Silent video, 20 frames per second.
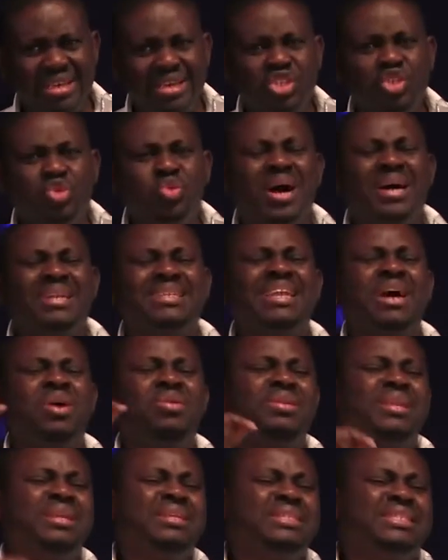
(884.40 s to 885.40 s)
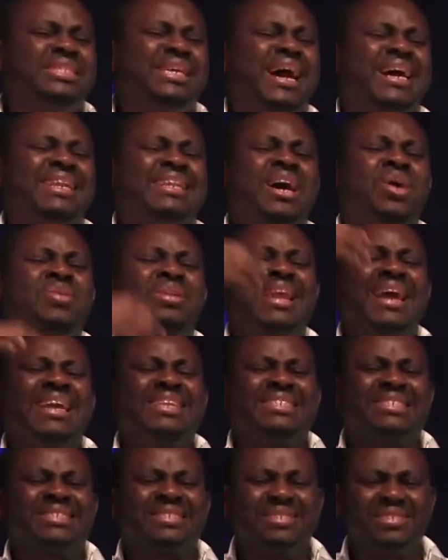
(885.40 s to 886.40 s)
They are now
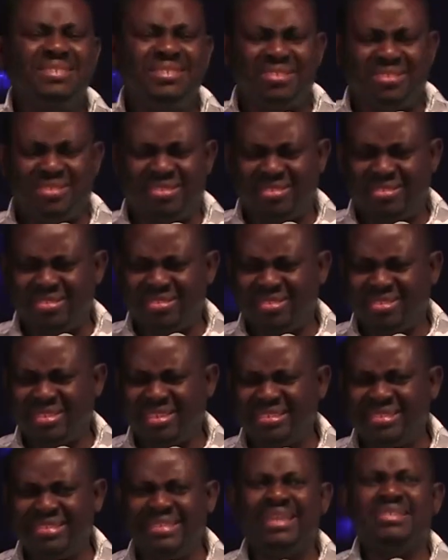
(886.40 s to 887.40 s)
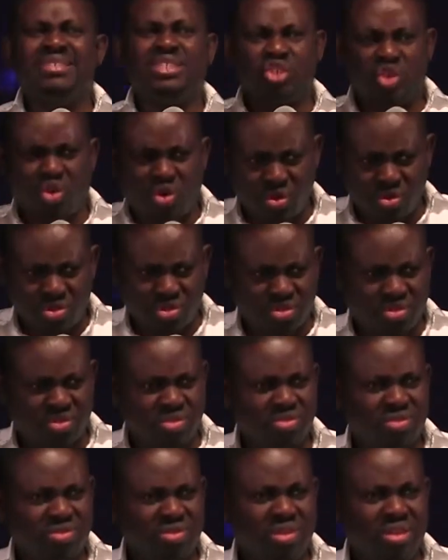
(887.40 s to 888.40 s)
like trees that is cursed,
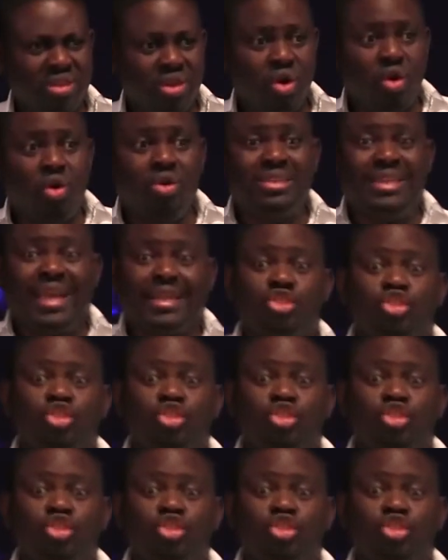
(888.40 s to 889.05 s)
or that